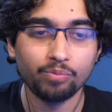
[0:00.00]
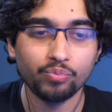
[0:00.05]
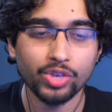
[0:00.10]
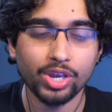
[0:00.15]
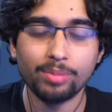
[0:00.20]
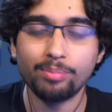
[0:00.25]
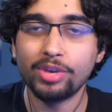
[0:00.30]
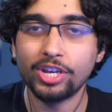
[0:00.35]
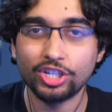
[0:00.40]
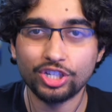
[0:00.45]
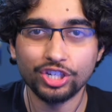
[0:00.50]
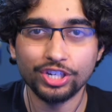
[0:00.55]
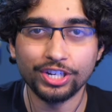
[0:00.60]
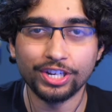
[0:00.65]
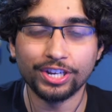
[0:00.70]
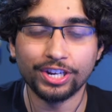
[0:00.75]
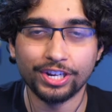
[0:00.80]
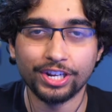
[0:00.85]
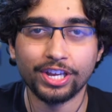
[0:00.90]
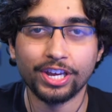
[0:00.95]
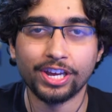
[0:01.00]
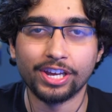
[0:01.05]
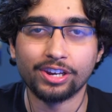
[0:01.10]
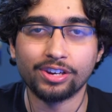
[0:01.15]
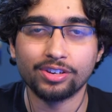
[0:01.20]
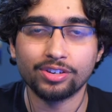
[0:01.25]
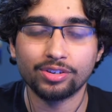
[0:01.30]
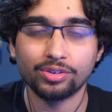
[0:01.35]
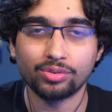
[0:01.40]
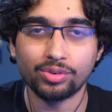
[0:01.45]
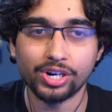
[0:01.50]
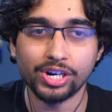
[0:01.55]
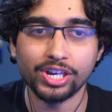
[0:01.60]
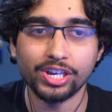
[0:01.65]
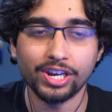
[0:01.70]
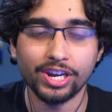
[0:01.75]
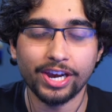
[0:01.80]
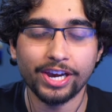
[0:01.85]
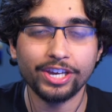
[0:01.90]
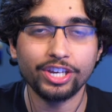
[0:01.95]
I'm mentioning it again,
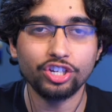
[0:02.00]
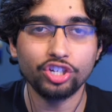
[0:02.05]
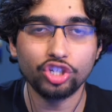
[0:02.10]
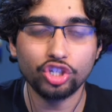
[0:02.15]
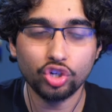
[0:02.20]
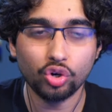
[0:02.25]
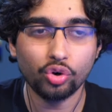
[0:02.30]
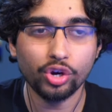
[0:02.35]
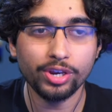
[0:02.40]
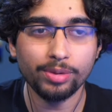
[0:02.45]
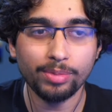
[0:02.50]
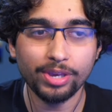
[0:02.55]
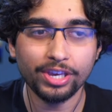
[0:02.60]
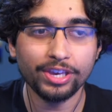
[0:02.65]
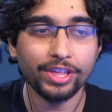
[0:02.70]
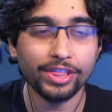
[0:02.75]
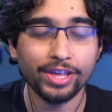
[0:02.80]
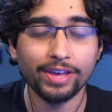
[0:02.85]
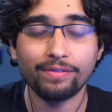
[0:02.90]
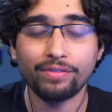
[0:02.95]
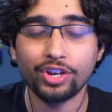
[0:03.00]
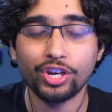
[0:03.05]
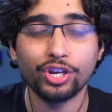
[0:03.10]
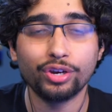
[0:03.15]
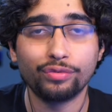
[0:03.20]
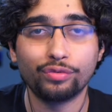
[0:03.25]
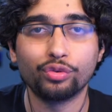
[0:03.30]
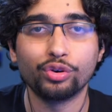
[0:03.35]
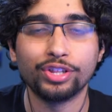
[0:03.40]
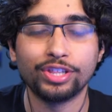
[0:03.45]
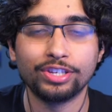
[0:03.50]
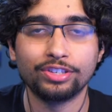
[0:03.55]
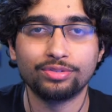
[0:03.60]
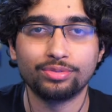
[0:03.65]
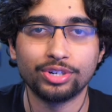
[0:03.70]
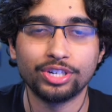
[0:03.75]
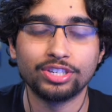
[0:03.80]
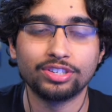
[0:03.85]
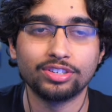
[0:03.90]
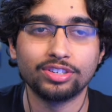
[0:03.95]
right? I enjoyed making that video for these
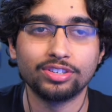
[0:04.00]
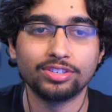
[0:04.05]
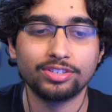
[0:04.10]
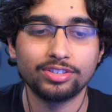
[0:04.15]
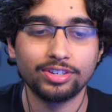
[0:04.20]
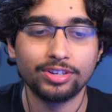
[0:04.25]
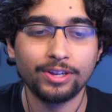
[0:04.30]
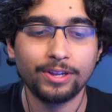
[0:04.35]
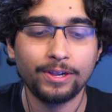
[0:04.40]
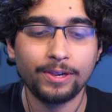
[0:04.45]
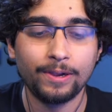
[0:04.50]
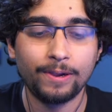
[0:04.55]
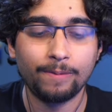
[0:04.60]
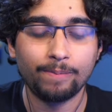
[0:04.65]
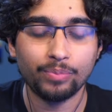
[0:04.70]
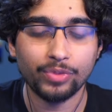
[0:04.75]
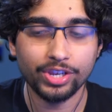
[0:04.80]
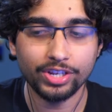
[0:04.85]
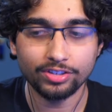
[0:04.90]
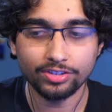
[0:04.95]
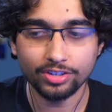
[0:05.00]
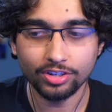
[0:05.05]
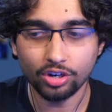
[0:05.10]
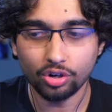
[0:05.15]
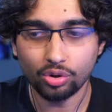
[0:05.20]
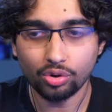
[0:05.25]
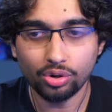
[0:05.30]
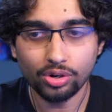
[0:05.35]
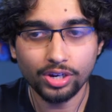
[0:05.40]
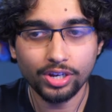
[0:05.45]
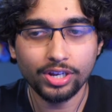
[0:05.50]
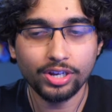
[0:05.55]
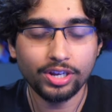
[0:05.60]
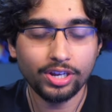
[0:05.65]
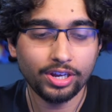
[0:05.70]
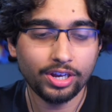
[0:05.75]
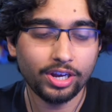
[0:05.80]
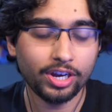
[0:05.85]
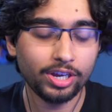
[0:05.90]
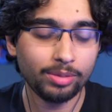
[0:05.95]
reasons. And so
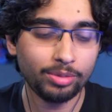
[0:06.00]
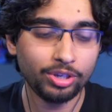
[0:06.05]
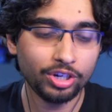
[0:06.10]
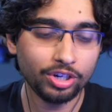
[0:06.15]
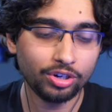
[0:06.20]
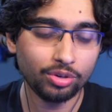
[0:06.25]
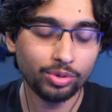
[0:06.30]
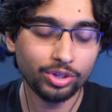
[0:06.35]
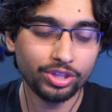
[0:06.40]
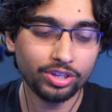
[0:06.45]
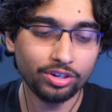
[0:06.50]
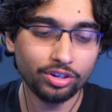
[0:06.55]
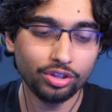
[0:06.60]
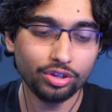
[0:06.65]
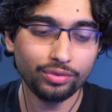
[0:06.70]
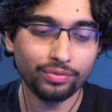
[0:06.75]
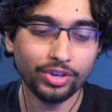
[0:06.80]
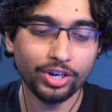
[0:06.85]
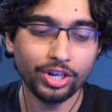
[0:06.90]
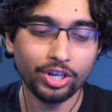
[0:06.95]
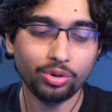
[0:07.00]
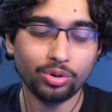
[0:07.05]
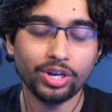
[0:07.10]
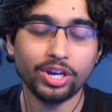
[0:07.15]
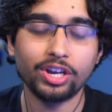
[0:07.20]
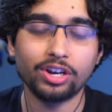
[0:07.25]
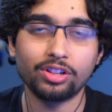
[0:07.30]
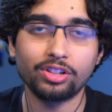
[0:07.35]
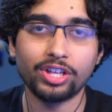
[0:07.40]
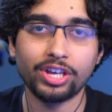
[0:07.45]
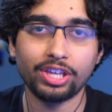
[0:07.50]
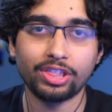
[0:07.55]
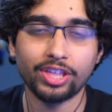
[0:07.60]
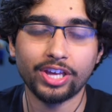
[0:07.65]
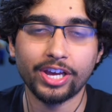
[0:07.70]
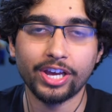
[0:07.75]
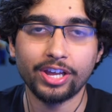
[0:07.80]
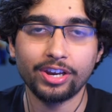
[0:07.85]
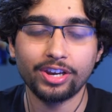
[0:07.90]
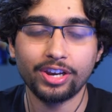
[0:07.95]
I'm here with another video kind of like
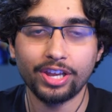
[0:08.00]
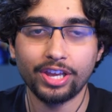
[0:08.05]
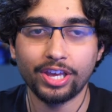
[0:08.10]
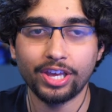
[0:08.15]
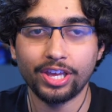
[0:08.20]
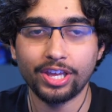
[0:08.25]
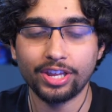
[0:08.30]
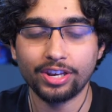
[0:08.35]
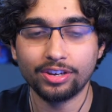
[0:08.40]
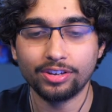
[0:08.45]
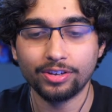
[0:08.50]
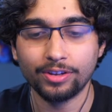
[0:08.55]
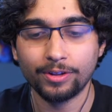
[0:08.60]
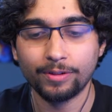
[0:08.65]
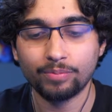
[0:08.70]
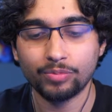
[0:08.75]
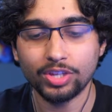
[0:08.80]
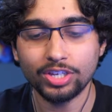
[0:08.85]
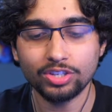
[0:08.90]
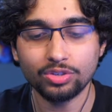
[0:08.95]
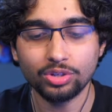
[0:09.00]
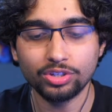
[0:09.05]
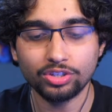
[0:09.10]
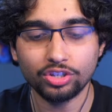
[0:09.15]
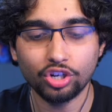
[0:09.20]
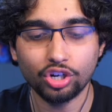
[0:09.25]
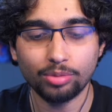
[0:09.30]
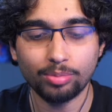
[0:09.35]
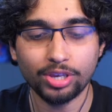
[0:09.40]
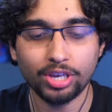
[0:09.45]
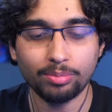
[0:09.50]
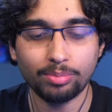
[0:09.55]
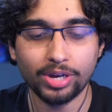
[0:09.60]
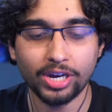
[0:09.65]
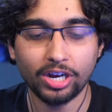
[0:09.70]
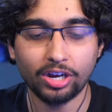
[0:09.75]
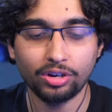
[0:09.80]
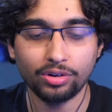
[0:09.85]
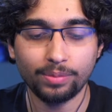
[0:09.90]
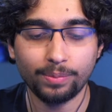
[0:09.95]
that, and this one's going to be
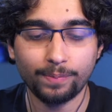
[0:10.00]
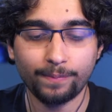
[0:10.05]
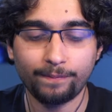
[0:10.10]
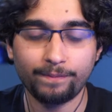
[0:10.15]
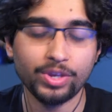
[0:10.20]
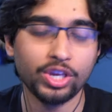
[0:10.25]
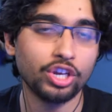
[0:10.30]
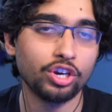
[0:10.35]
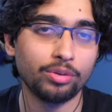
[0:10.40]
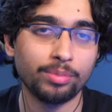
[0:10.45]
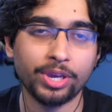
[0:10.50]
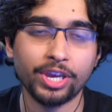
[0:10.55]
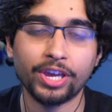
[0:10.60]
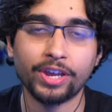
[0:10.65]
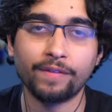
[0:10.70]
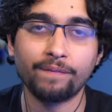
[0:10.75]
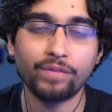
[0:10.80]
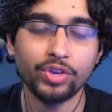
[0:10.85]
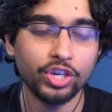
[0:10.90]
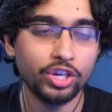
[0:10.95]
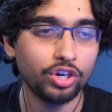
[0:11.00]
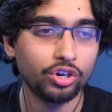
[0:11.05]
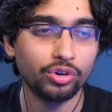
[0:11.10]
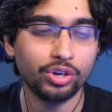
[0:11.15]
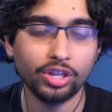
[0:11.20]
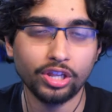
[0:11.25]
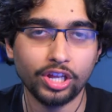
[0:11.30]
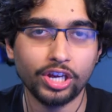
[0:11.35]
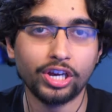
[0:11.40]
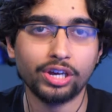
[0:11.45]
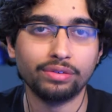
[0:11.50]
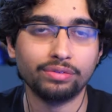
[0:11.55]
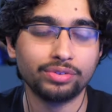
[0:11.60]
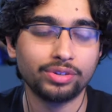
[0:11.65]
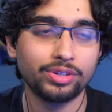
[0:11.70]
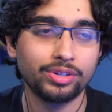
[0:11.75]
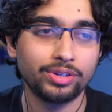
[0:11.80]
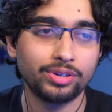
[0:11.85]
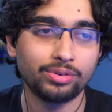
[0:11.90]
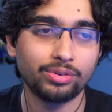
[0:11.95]
about fear, man. Fear and love,
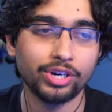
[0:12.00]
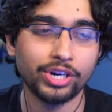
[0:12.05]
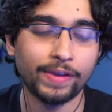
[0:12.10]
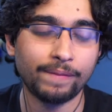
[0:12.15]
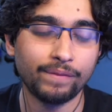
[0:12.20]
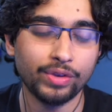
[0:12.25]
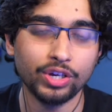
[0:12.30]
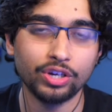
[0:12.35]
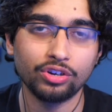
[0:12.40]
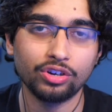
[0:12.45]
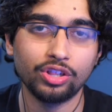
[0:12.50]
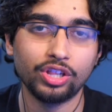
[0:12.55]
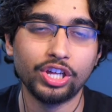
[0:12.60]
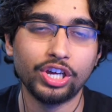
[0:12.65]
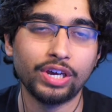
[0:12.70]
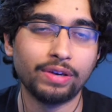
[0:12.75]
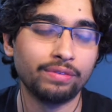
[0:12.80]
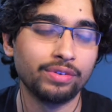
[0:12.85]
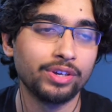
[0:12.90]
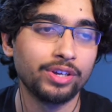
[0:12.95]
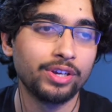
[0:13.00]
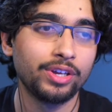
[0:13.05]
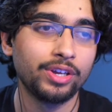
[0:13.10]
right? Fear and love.